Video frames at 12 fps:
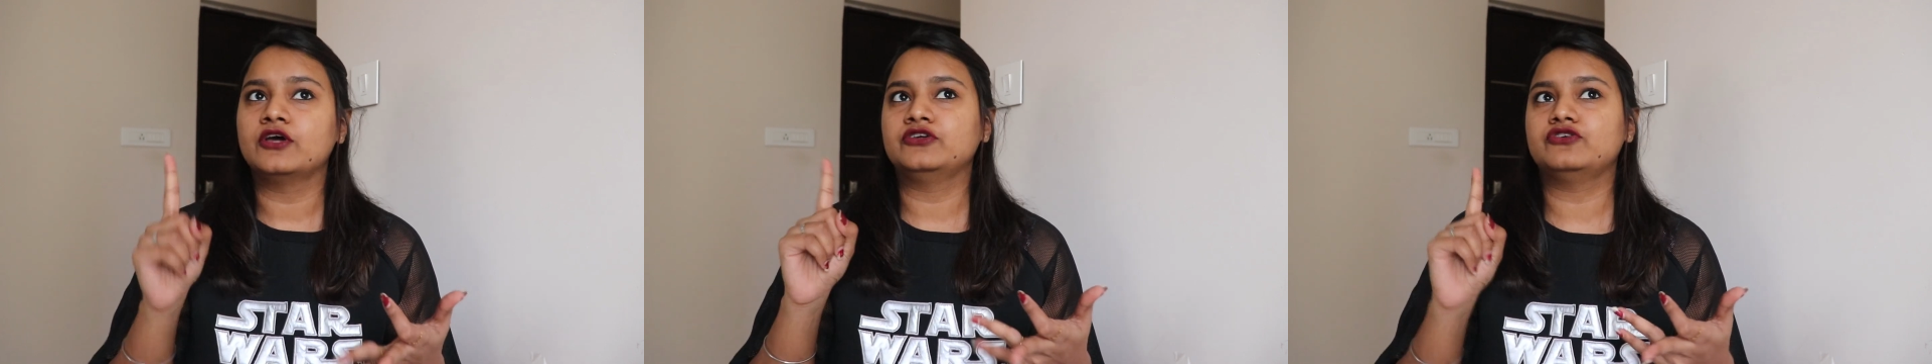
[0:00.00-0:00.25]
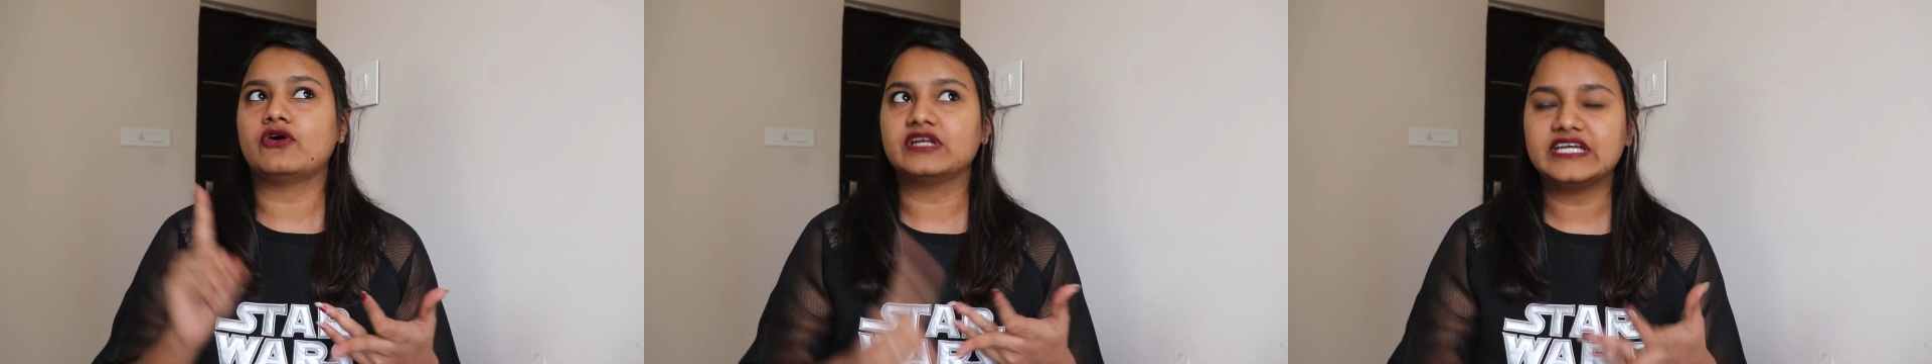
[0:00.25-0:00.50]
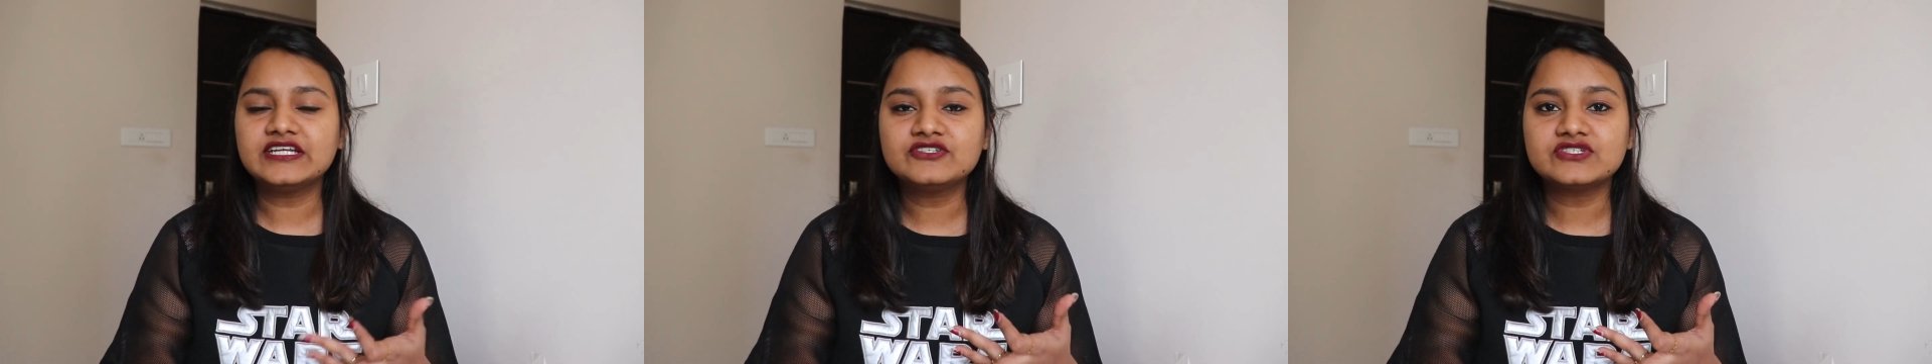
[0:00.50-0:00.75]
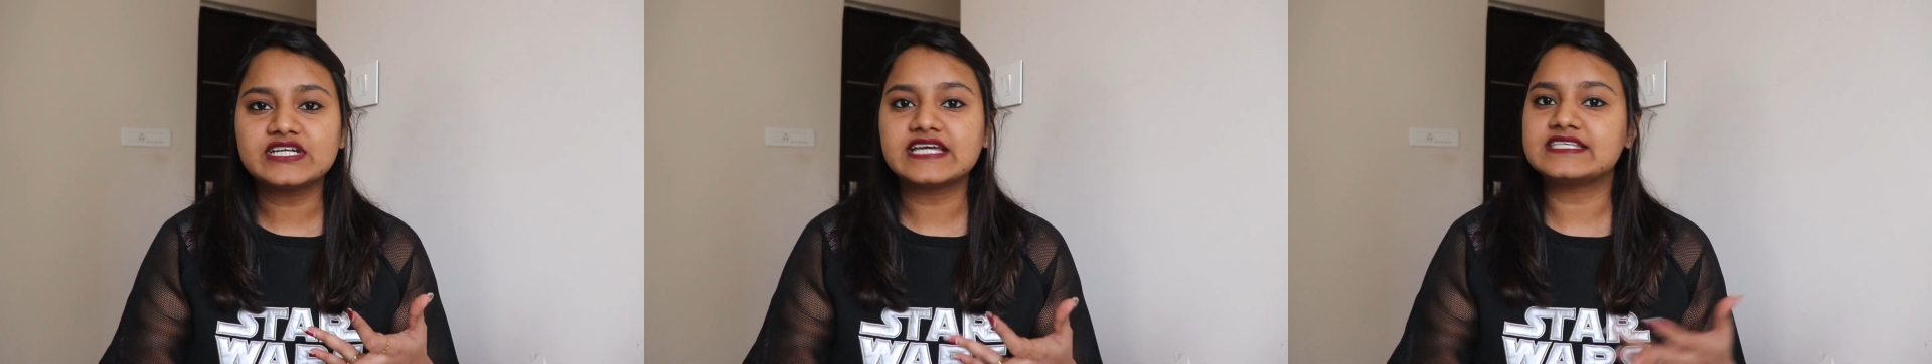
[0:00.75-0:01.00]
your
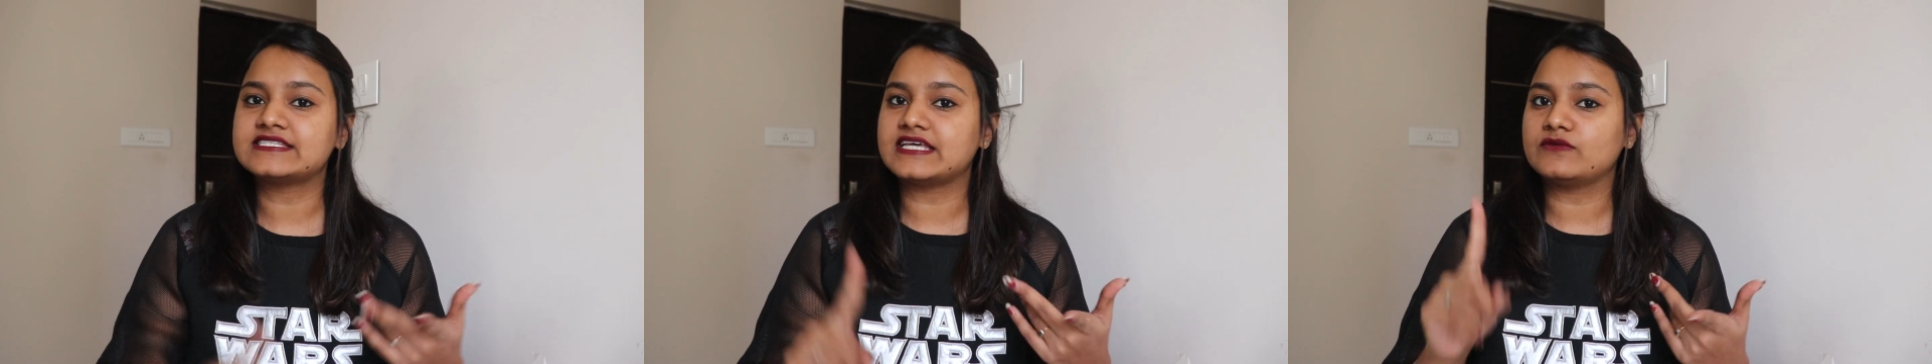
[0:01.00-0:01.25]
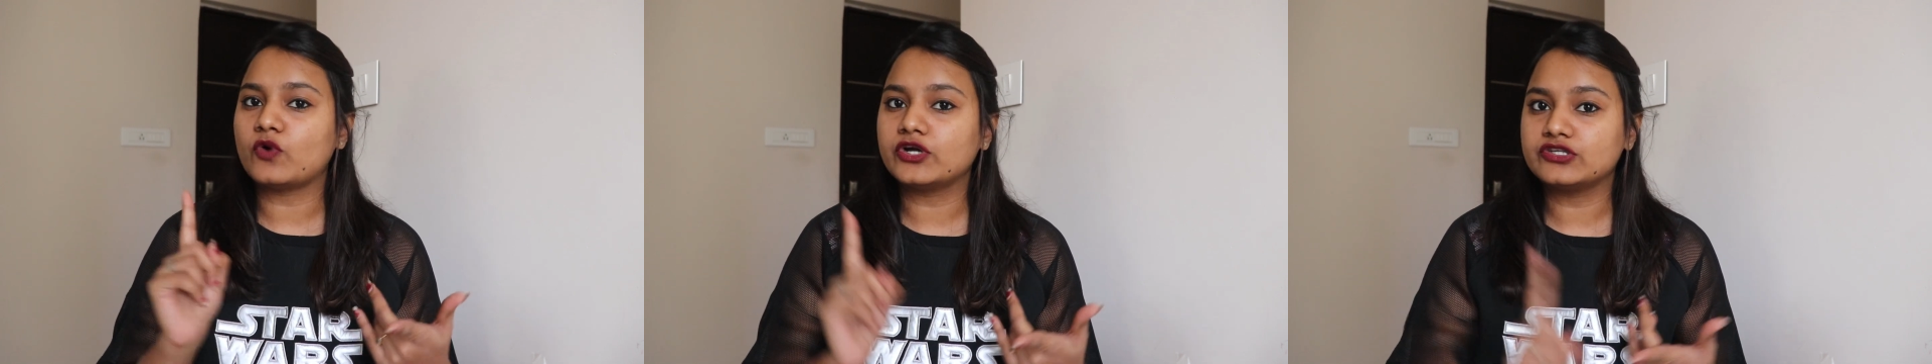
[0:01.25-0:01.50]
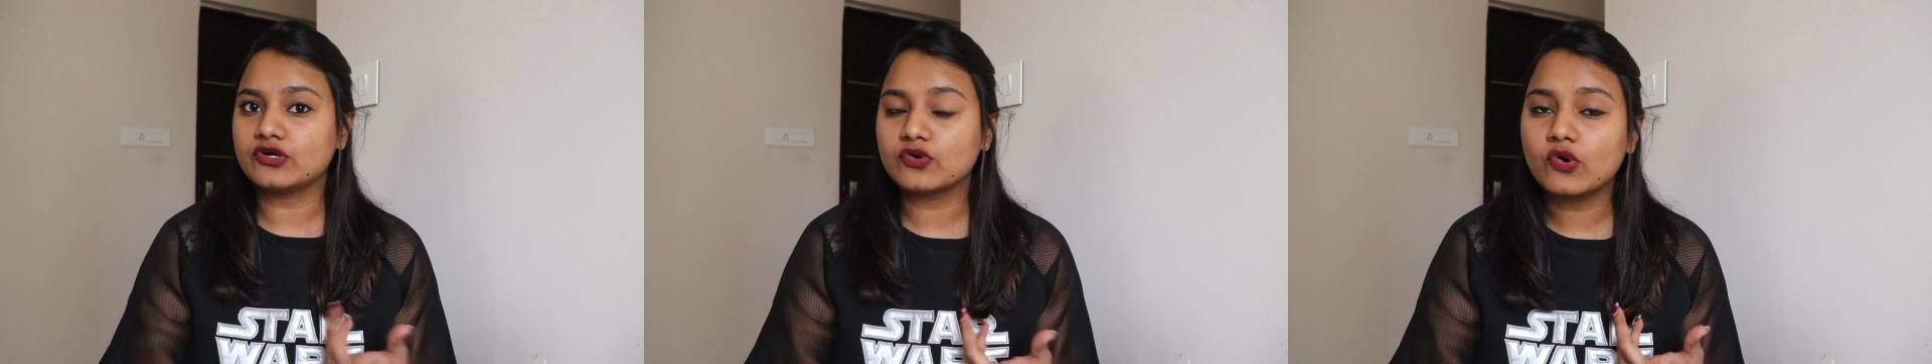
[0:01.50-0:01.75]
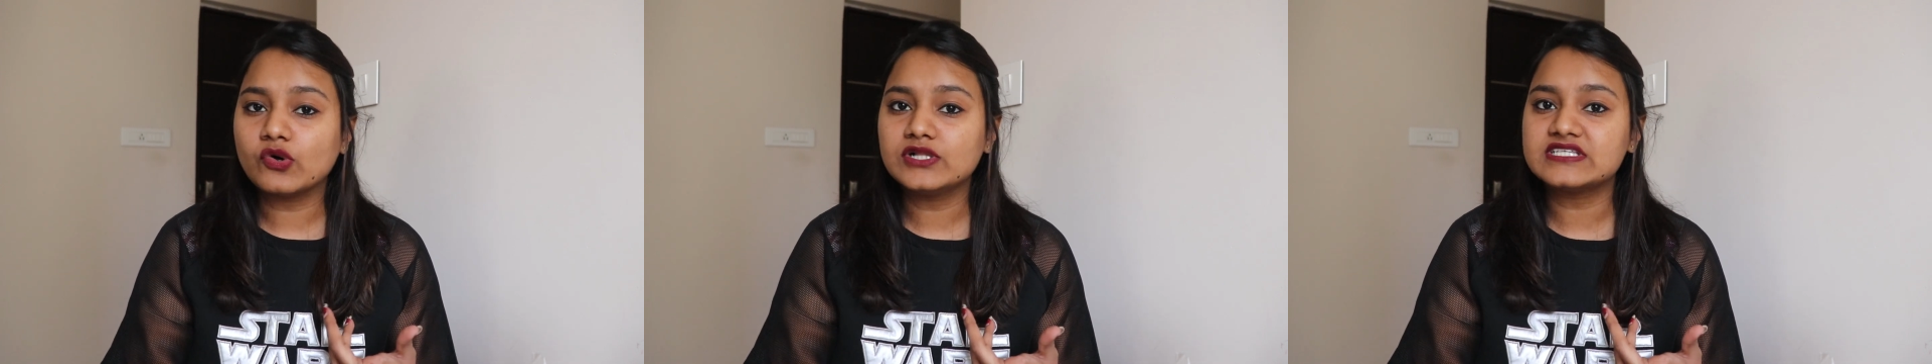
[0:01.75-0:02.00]
interests and what your
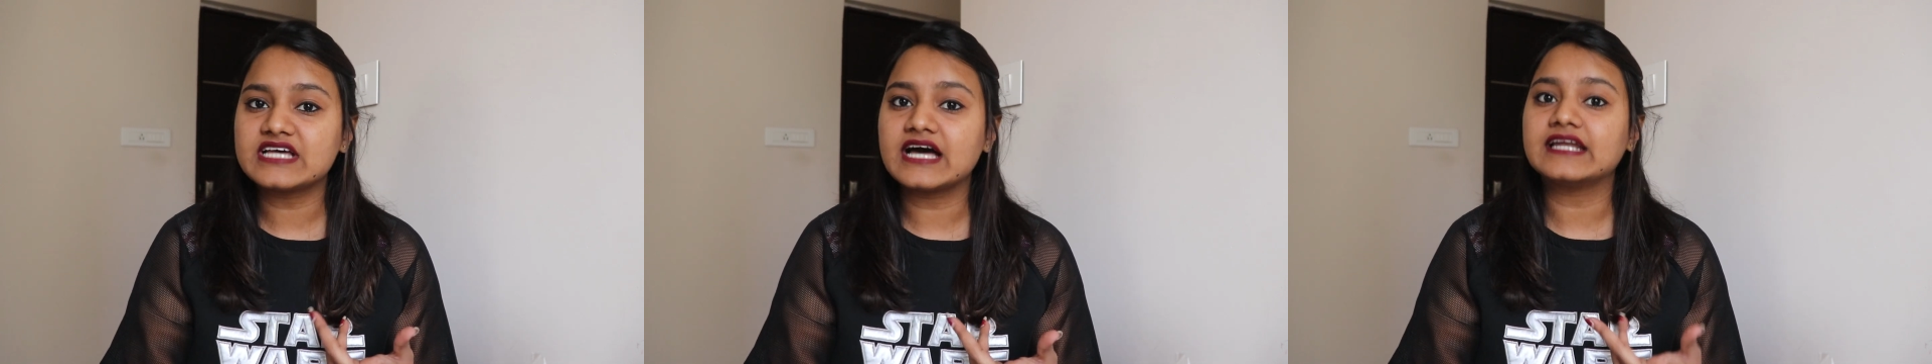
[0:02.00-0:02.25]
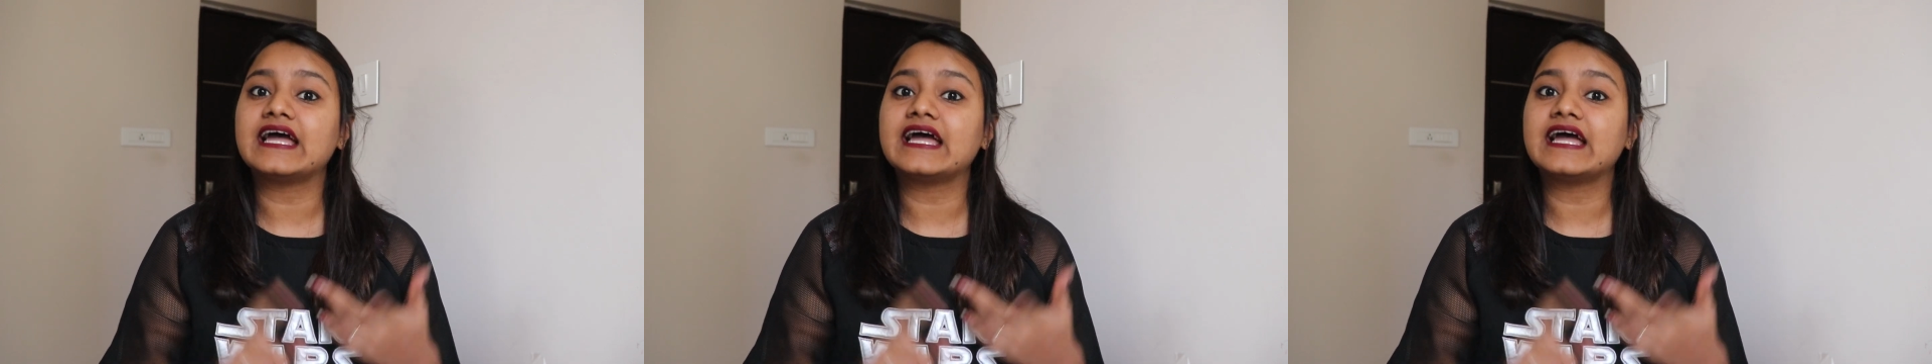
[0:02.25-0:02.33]
goals are,